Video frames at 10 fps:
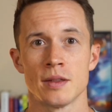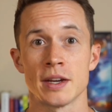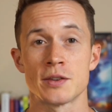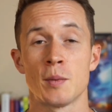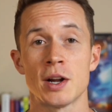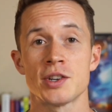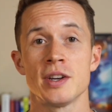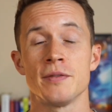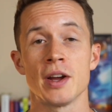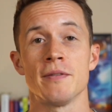Thanks for watching.
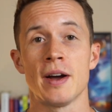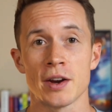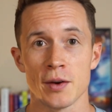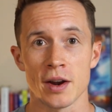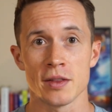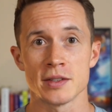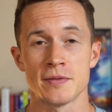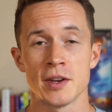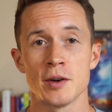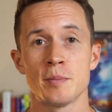If you got value out of this
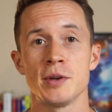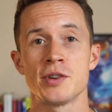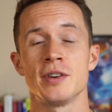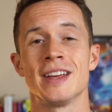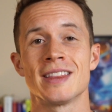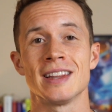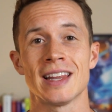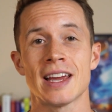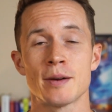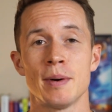video, be sure and hit the
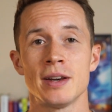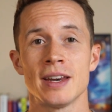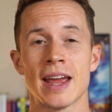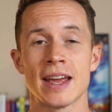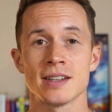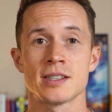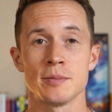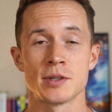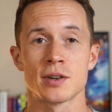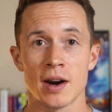like button and
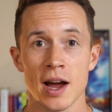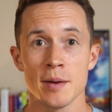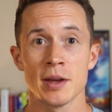subscribe.